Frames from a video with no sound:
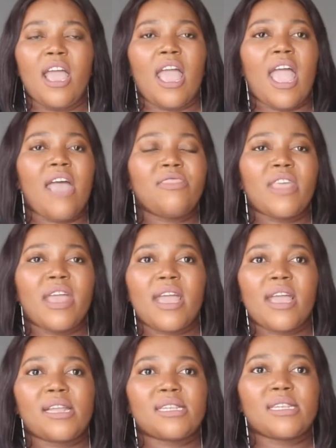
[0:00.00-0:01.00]
And
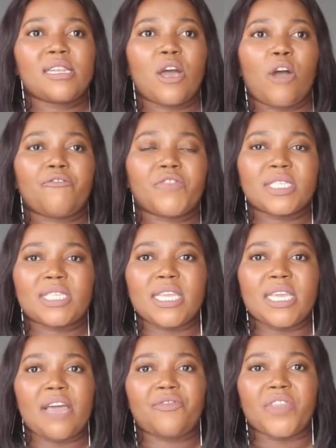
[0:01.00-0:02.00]
then
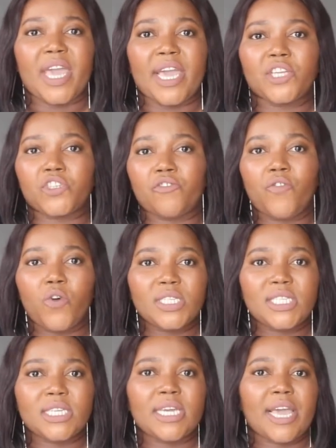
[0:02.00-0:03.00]
obviously at the age of
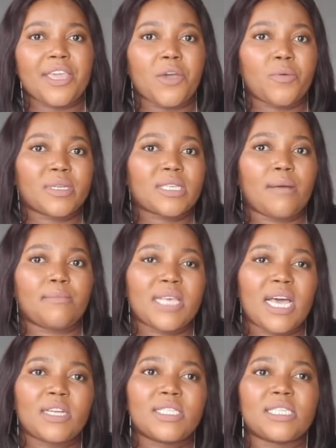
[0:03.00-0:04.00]
40, Kanye West comes
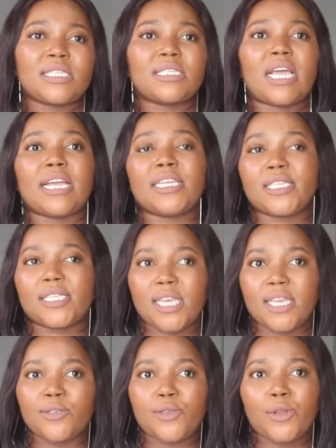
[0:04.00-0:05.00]
out and he
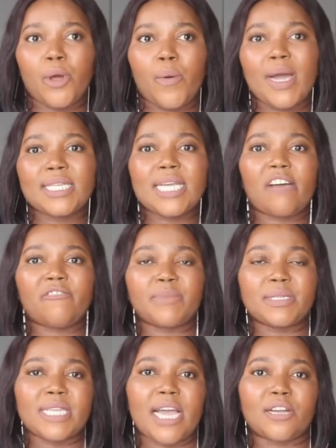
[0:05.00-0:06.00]
says, you know what, I've
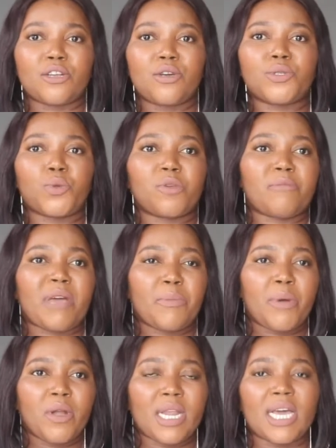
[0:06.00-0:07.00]
been diagnosed with
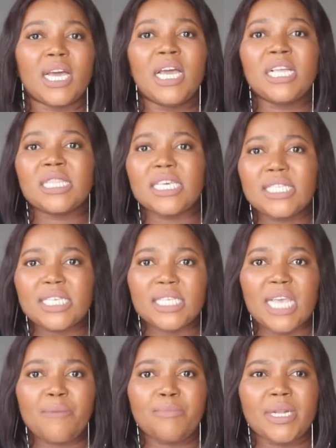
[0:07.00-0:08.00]
bipolar. This is,
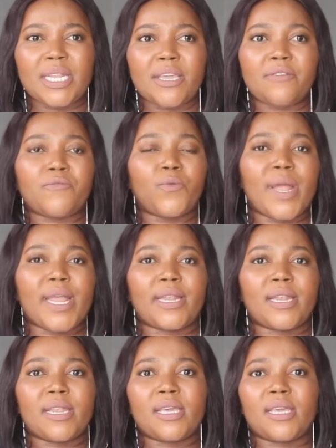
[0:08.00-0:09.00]
I believe,
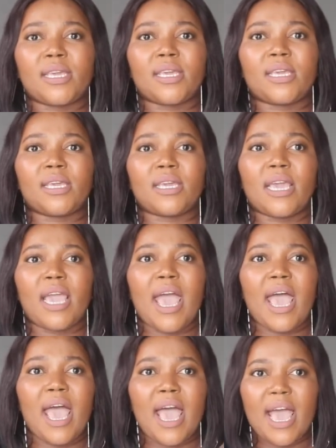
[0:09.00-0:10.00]
when he
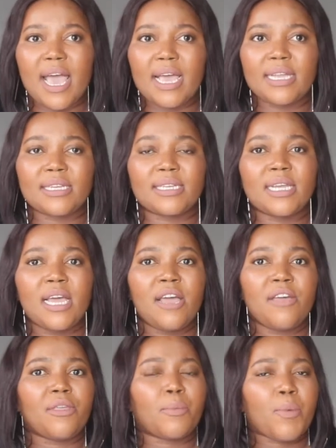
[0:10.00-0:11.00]
had
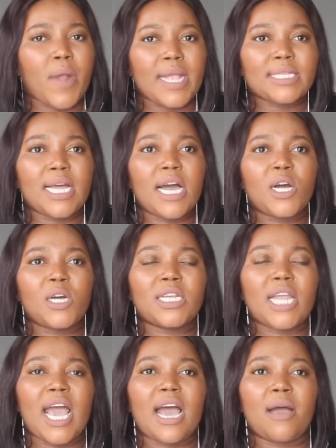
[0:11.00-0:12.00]
the breakdown,
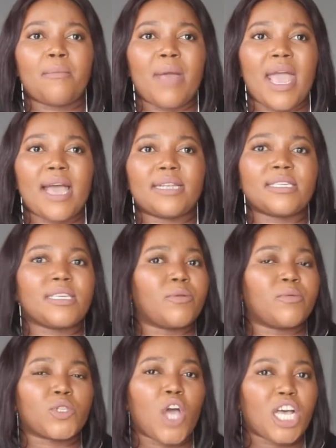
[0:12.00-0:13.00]
and he
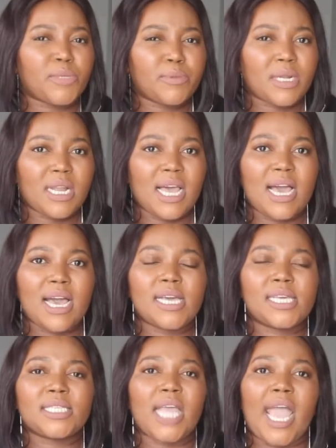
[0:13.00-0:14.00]
was
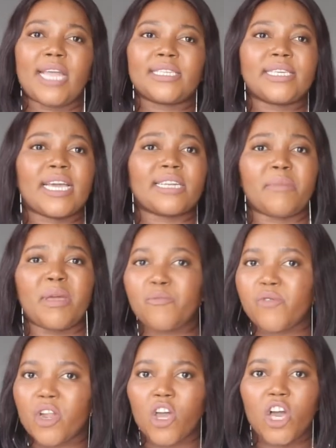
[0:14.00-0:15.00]
hospitalized and he had
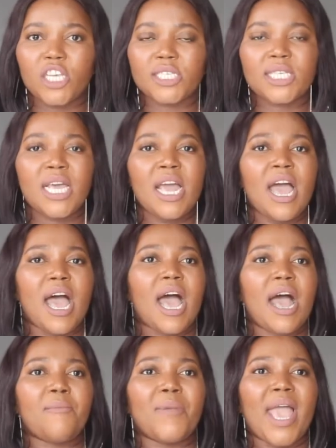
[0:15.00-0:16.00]
memory loss,
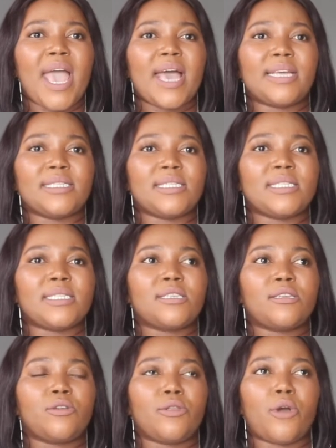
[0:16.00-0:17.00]
and
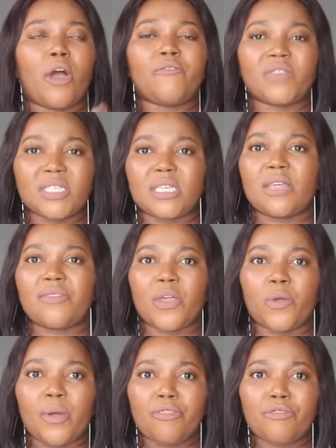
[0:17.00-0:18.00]
obviously then
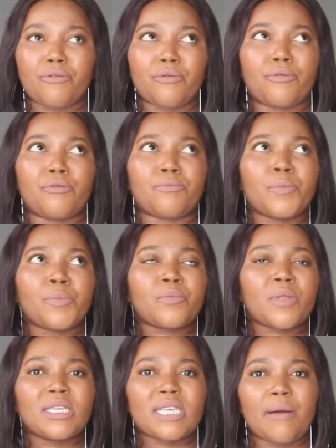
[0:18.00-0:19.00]
they went through
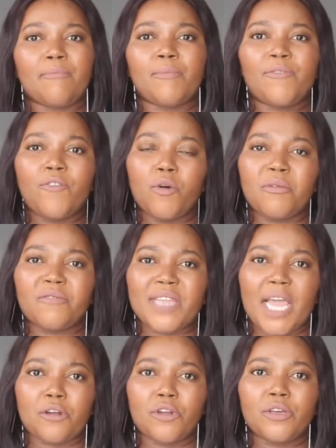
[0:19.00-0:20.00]
some form of
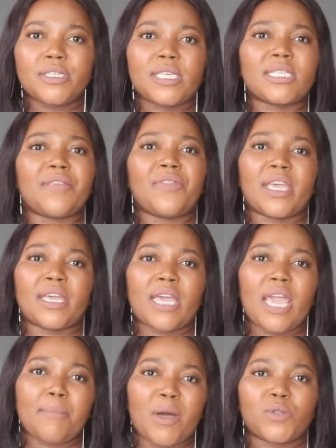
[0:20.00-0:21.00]
diagnosis and they
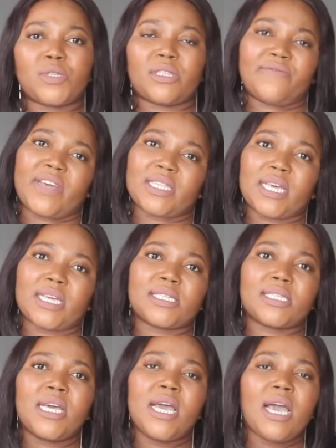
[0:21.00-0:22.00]
came out to the fact
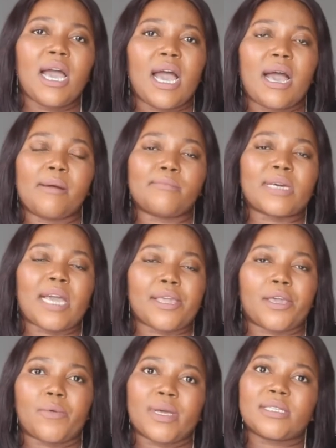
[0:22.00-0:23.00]
that
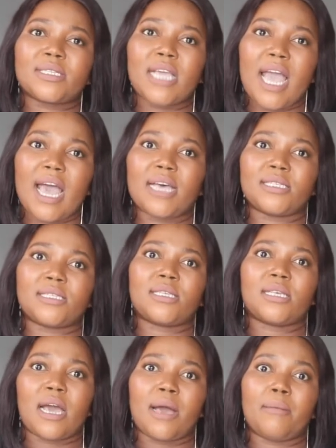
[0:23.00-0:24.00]
Kanye West has
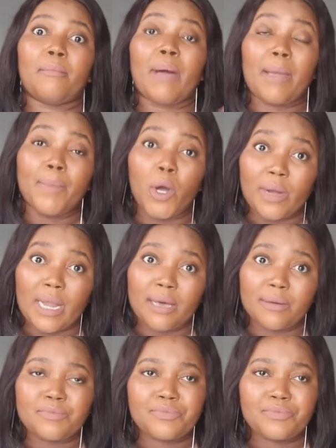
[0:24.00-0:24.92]
bipolar,